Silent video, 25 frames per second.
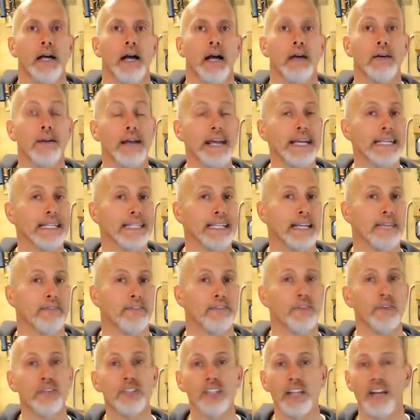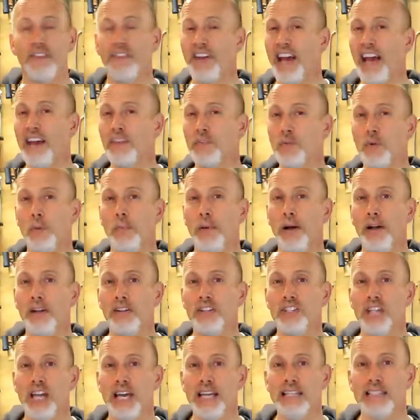All right, first off, I have to
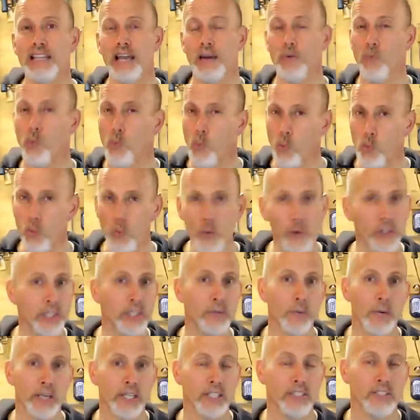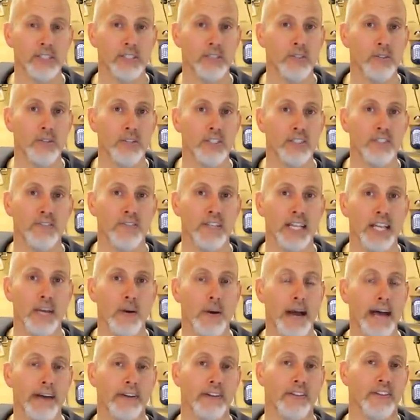apologize. I really wanted to do this
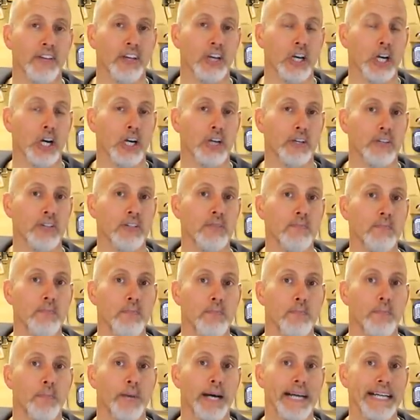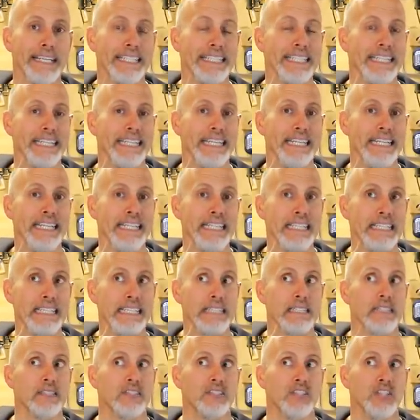video out in the garden, but
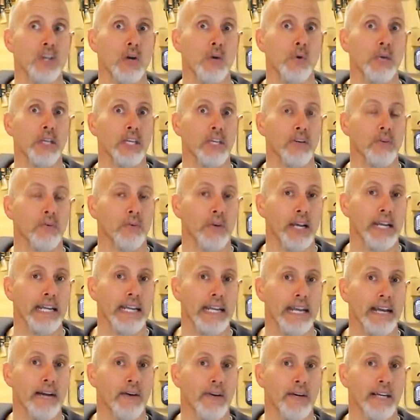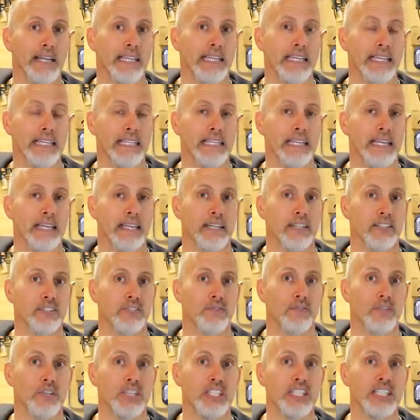it's snowing right now again and
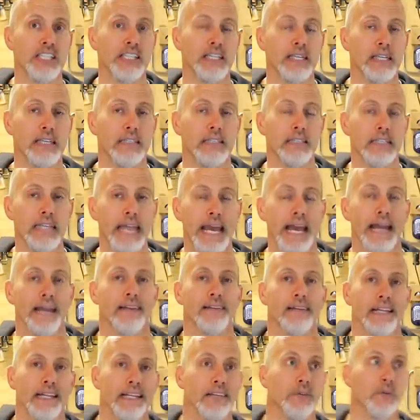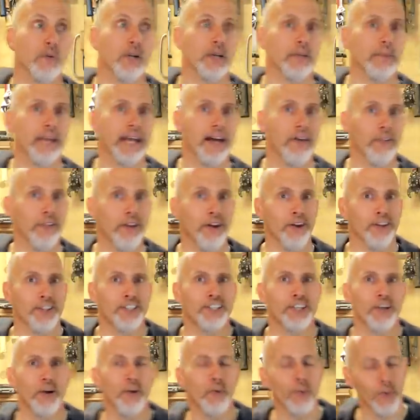it's freezing. And yeah, I didn't want to be out there,
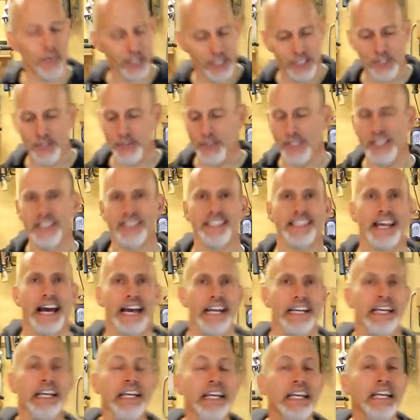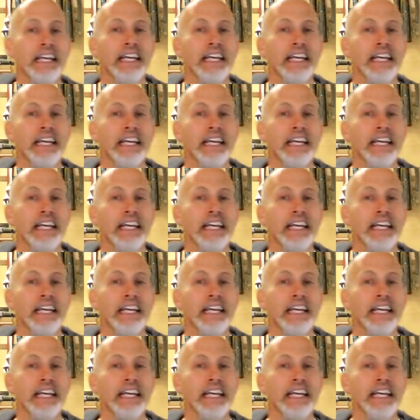so we're going to do it inside.